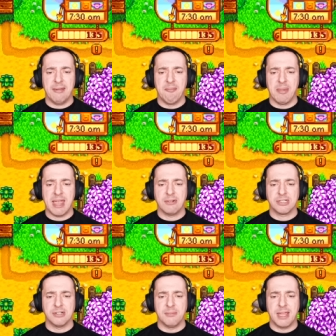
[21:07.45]
mail
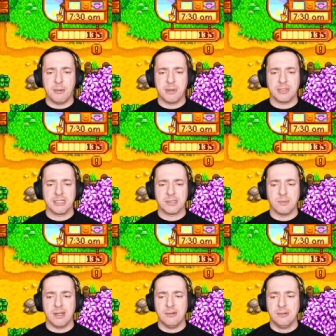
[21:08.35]
to your mailbox
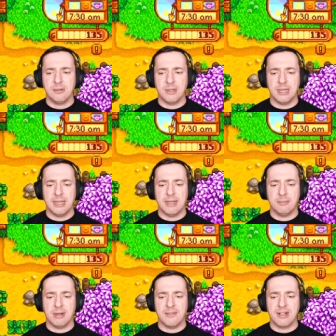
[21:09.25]
as well
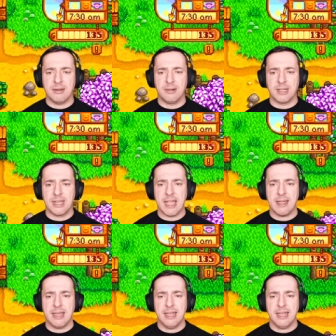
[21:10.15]
and we'll have a little look at that